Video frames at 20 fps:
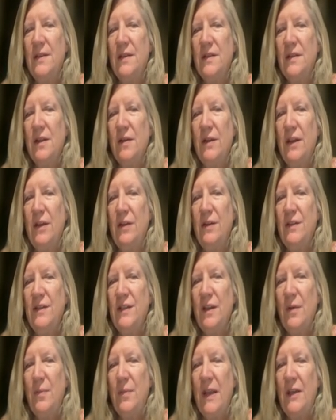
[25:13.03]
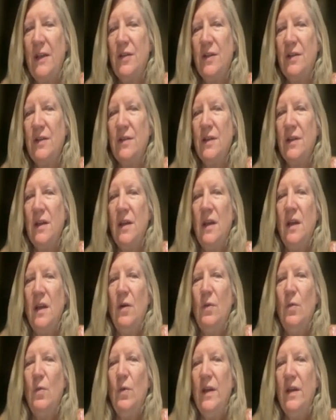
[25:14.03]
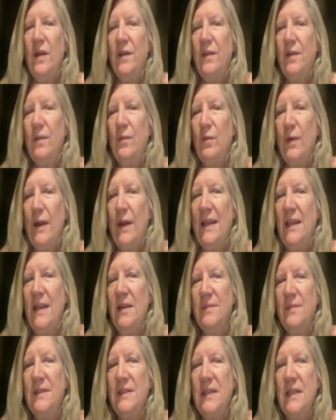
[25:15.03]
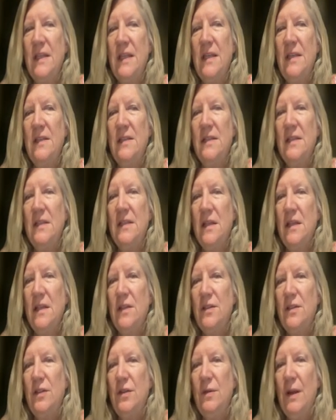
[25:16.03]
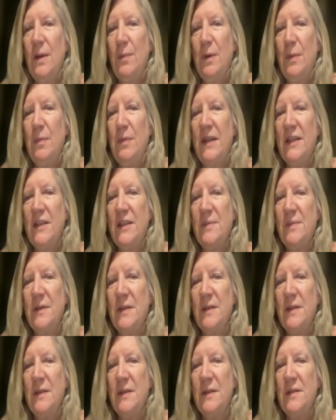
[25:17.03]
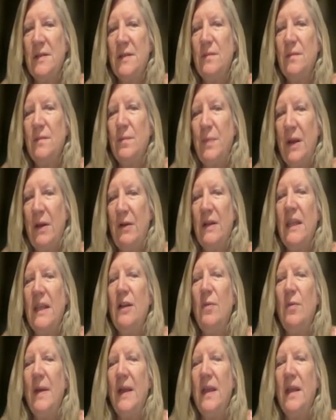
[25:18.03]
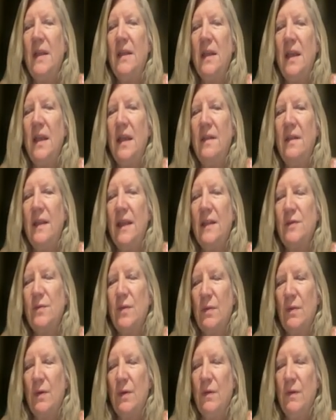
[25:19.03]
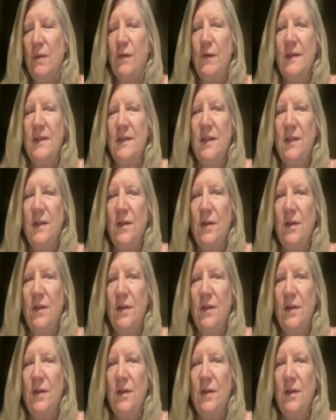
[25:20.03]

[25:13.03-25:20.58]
And so here you see a patient with radium seeds, two hip replacements, perineal pain, and that's where we were freezing the